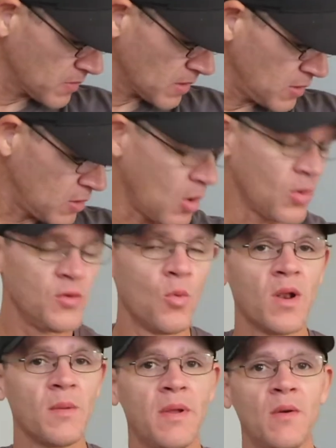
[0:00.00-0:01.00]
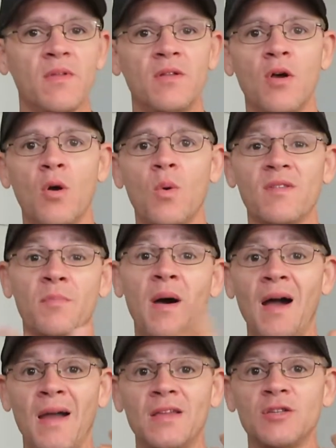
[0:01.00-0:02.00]
You want to be able to know what's
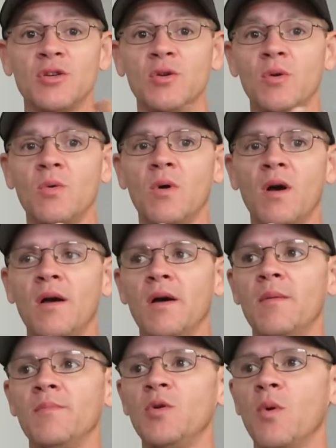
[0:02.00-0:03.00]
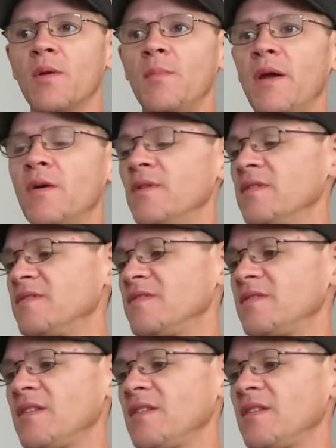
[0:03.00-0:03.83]
behind you. You want to be able to